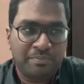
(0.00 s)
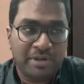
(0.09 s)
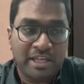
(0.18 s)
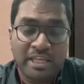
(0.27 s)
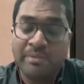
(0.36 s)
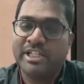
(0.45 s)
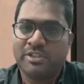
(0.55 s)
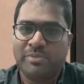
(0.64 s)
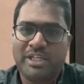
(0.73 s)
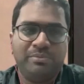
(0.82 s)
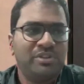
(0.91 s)
image
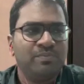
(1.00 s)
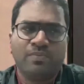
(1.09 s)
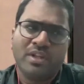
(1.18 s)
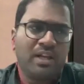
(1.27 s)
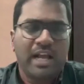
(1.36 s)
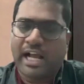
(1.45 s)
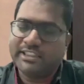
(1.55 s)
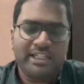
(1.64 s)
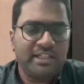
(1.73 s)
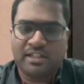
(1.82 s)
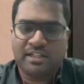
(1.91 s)
memes, and
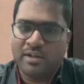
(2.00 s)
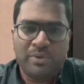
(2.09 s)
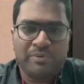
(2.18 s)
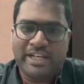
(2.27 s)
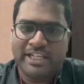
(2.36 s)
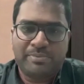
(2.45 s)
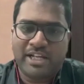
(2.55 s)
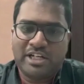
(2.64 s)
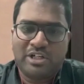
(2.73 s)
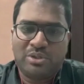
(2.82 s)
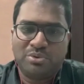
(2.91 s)
then we will
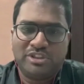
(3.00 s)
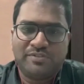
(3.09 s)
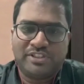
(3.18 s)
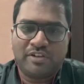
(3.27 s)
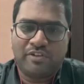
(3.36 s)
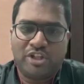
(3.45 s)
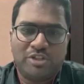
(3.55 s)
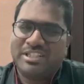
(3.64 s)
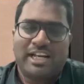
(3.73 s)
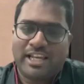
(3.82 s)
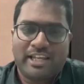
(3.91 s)
expand into GIFs and videos.
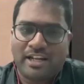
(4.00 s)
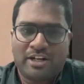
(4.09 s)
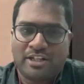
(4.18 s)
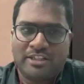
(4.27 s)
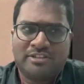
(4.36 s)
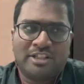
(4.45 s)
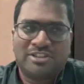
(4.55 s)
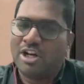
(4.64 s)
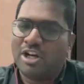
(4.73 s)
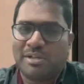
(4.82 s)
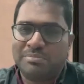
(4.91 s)
But then again, that's
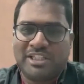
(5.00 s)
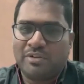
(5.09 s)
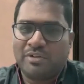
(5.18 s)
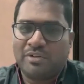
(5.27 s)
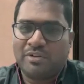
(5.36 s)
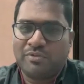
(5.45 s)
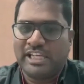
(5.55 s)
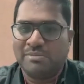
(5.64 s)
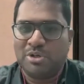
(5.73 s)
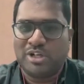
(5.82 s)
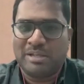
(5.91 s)
not something we're
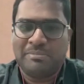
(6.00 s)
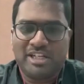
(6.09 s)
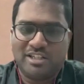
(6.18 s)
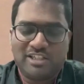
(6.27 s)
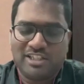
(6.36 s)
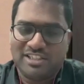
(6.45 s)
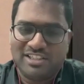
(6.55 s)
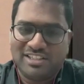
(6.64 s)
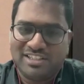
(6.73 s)
thinking about immediately.